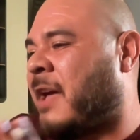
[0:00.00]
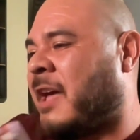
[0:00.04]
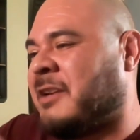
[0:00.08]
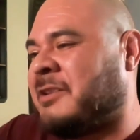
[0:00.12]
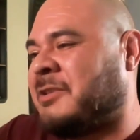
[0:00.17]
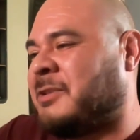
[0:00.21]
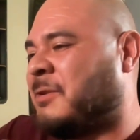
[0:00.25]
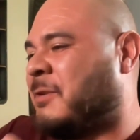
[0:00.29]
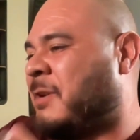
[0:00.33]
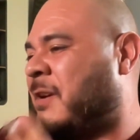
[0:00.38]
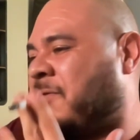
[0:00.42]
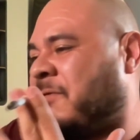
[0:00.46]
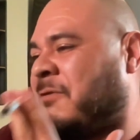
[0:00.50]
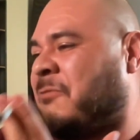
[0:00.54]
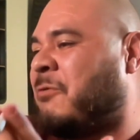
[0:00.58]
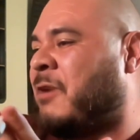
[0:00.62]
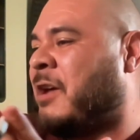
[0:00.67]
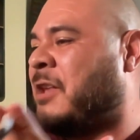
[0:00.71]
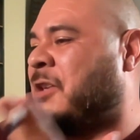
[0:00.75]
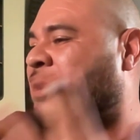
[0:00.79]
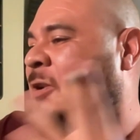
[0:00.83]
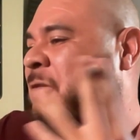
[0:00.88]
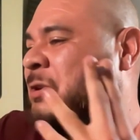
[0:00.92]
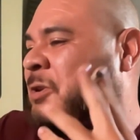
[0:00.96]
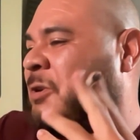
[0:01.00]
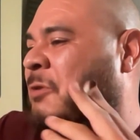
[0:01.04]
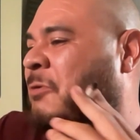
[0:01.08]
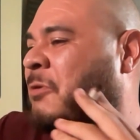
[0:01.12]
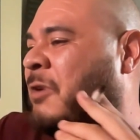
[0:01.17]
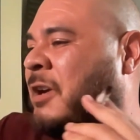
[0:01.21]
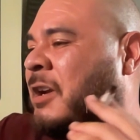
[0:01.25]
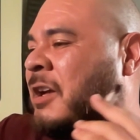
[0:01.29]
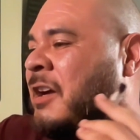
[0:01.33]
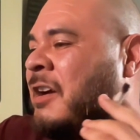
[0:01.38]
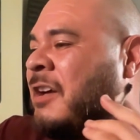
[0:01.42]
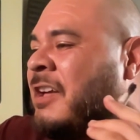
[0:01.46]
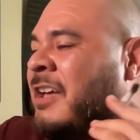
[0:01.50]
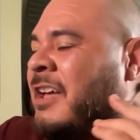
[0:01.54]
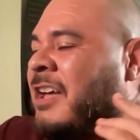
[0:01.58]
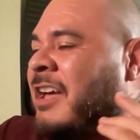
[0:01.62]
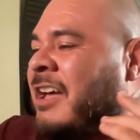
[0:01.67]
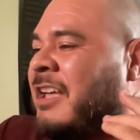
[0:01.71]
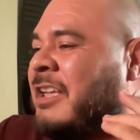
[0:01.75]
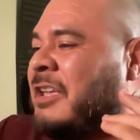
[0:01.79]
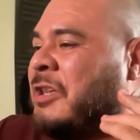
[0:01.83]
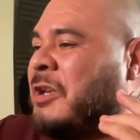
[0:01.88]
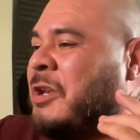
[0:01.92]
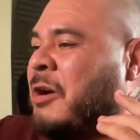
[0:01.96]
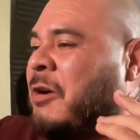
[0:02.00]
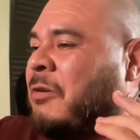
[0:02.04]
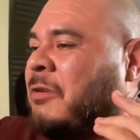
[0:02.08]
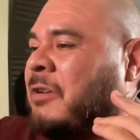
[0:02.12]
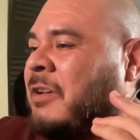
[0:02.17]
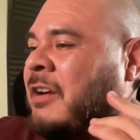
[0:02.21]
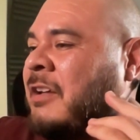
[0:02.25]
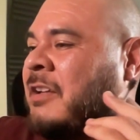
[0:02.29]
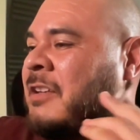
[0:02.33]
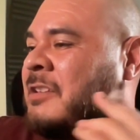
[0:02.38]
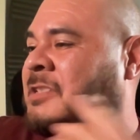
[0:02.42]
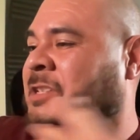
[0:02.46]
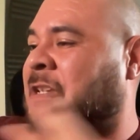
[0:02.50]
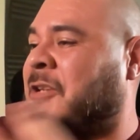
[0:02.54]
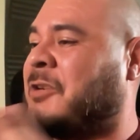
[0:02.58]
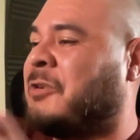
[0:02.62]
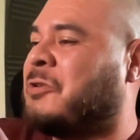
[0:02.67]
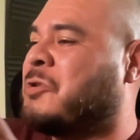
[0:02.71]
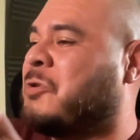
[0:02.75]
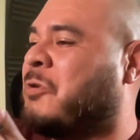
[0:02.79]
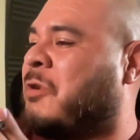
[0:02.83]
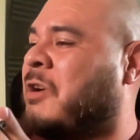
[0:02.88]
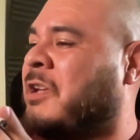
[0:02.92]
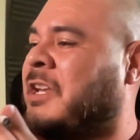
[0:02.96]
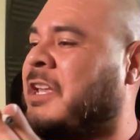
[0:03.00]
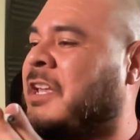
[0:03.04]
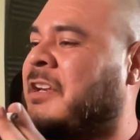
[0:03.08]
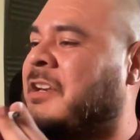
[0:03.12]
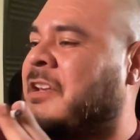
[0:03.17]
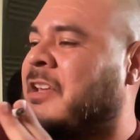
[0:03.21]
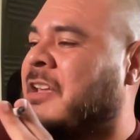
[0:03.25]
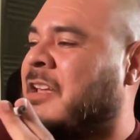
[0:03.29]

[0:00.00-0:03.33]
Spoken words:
So if and when you do want to, consider joining.